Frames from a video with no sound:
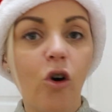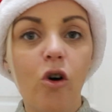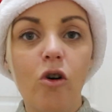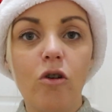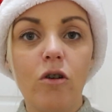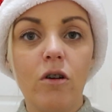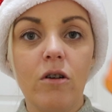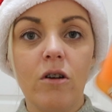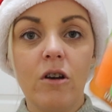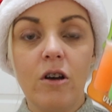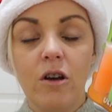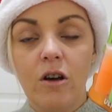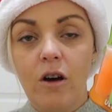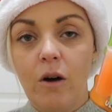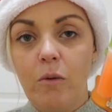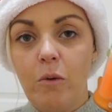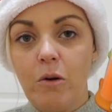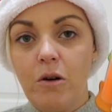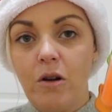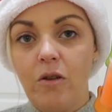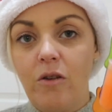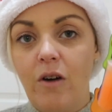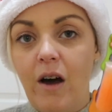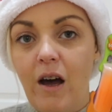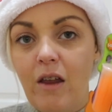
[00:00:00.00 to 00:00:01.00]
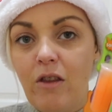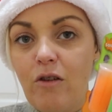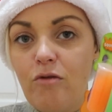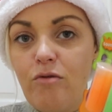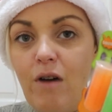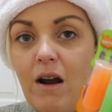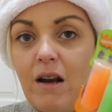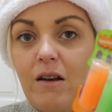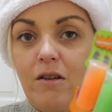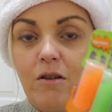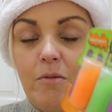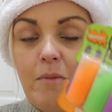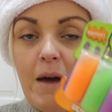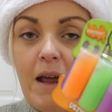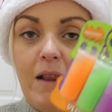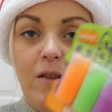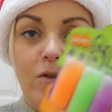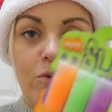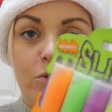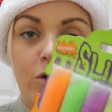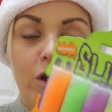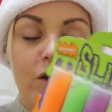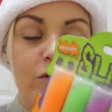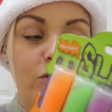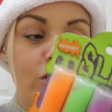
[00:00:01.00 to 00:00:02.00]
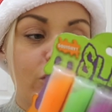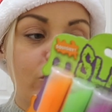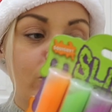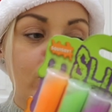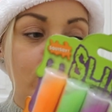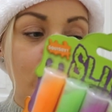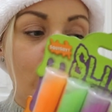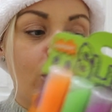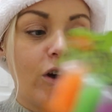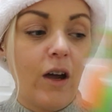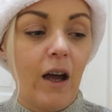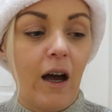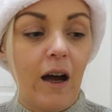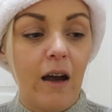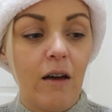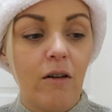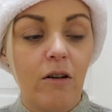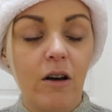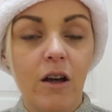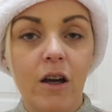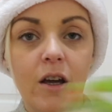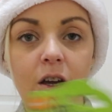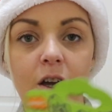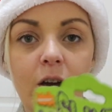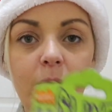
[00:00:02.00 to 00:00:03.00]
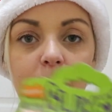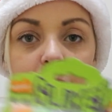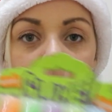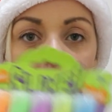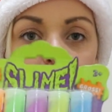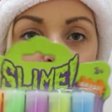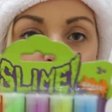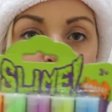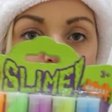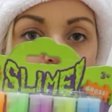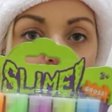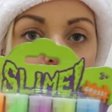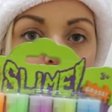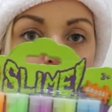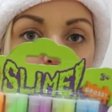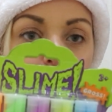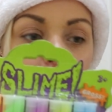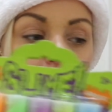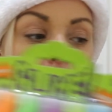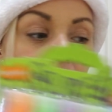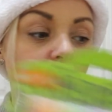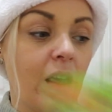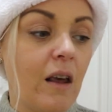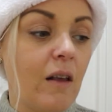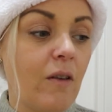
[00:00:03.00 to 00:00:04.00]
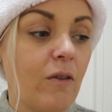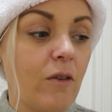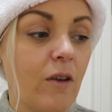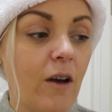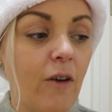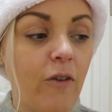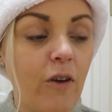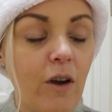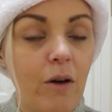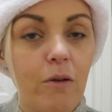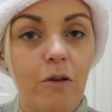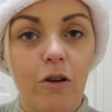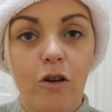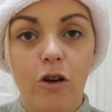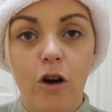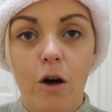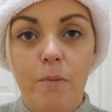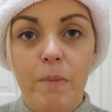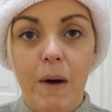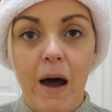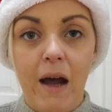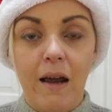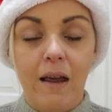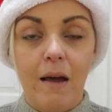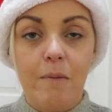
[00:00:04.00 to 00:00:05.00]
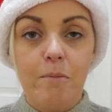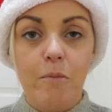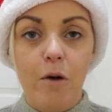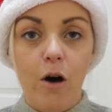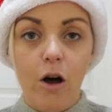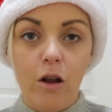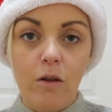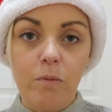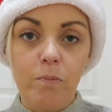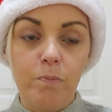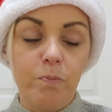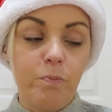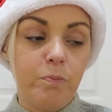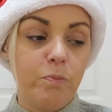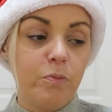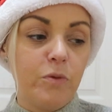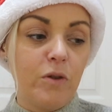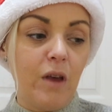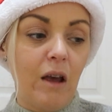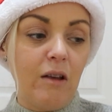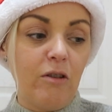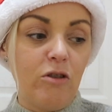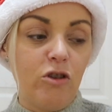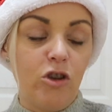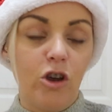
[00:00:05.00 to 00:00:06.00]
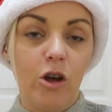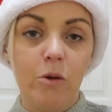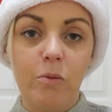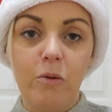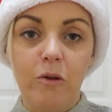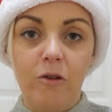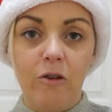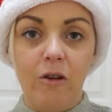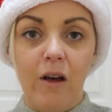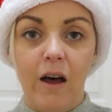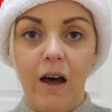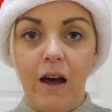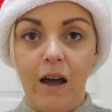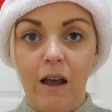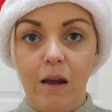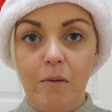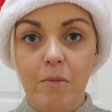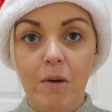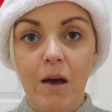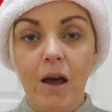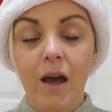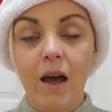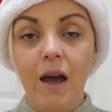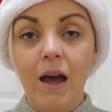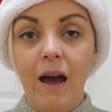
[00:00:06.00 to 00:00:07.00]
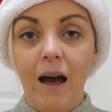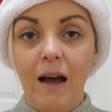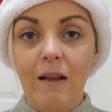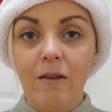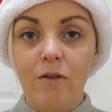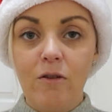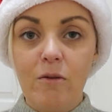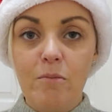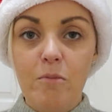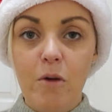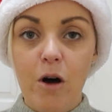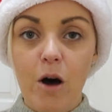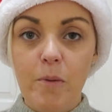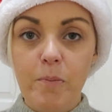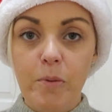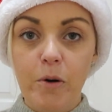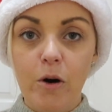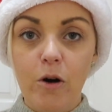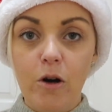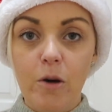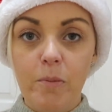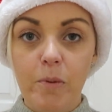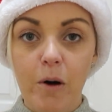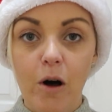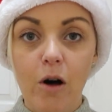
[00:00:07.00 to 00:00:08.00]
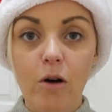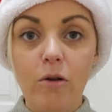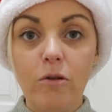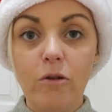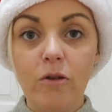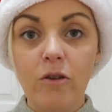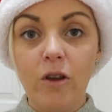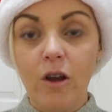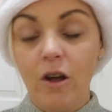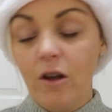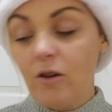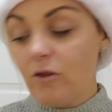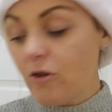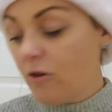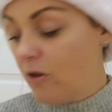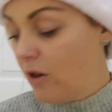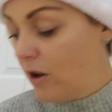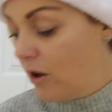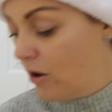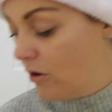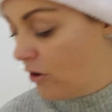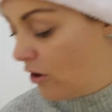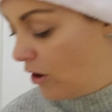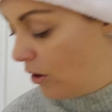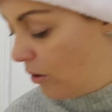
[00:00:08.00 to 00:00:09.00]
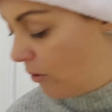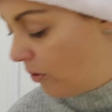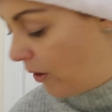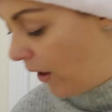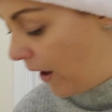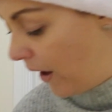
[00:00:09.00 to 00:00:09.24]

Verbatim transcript: hung on one of the, like, the random ends were even on the toy aisle, but I wish I got more of these. So I think I'm going to go back, get more test tubes of slime and some more burger balls, so they can do